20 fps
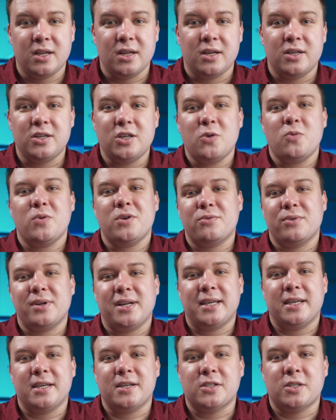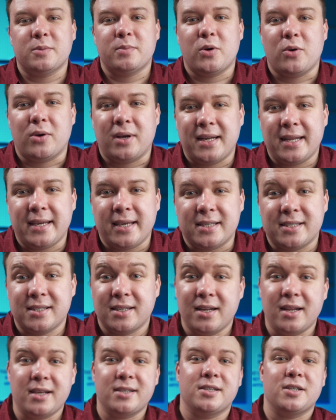No one really cares about clicks.
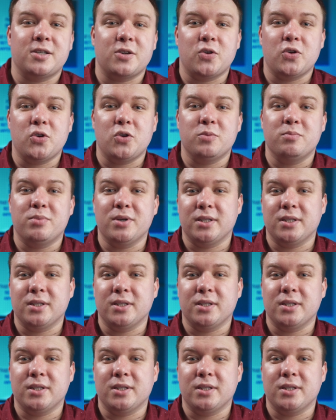Clicks are good,